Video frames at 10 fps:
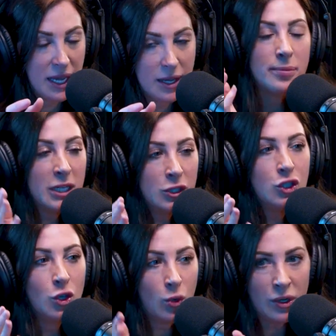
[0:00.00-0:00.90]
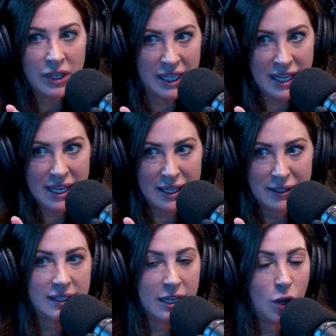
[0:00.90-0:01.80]
The majority,
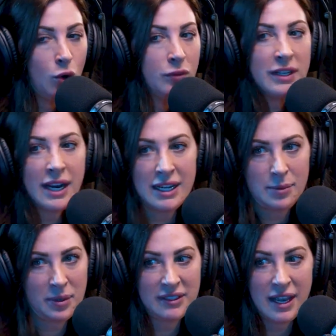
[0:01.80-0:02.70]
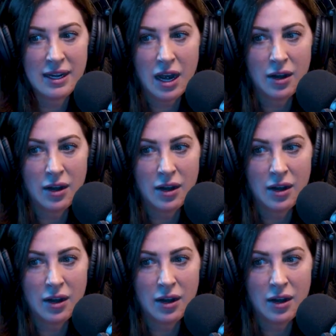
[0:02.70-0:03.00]
I'd say over 90%